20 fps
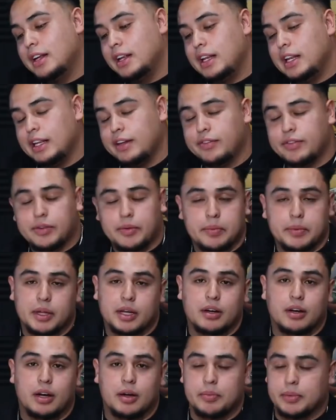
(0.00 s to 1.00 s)
leave them in the
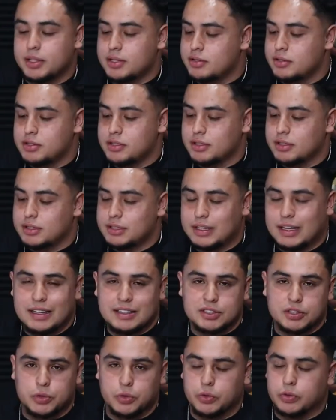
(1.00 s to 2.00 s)
comments or just
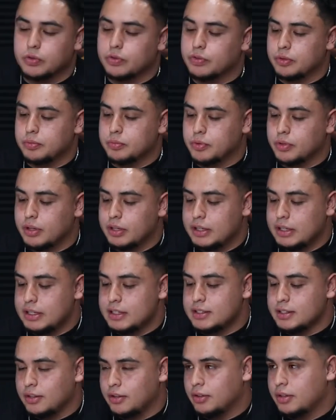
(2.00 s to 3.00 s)
ask Google more
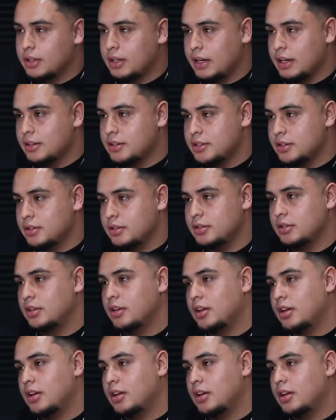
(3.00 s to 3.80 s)
detailed answers.